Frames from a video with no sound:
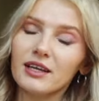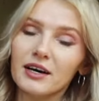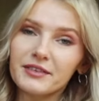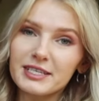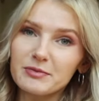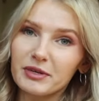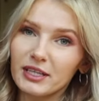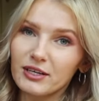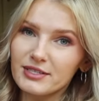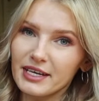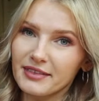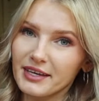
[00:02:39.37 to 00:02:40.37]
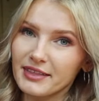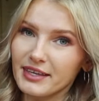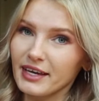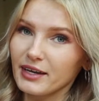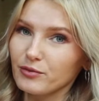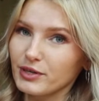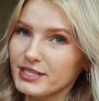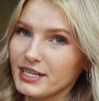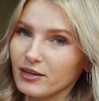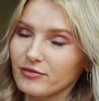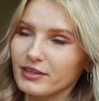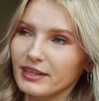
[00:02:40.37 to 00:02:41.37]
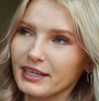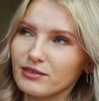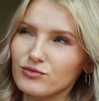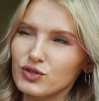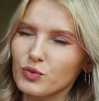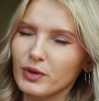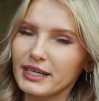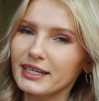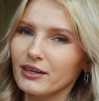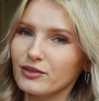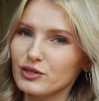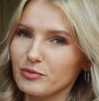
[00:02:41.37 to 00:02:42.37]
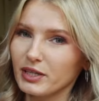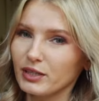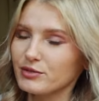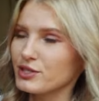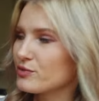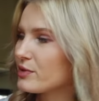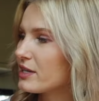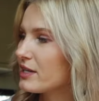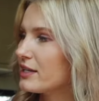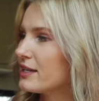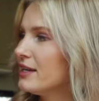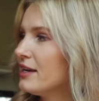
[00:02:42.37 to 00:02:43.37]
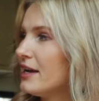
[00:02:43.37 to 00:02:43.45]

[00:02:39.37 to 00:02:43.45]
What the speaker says: Love these pillows. I think they retail for like $20 a pillow, which is really good.